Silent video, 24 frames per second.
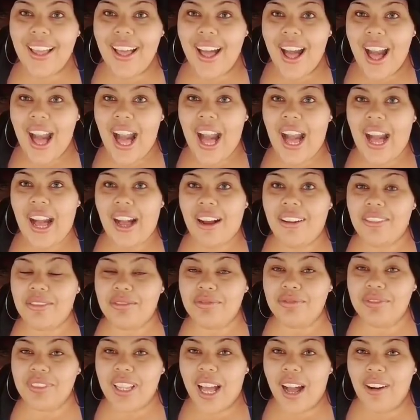
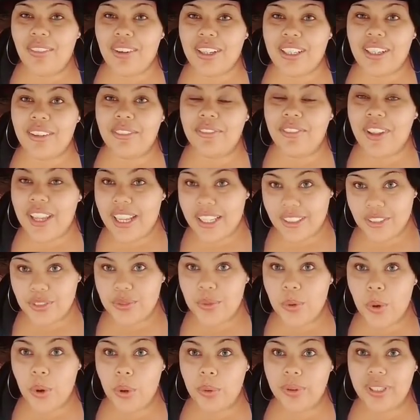I'm gonna fast
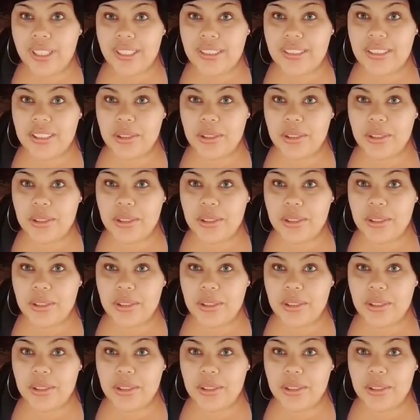forward it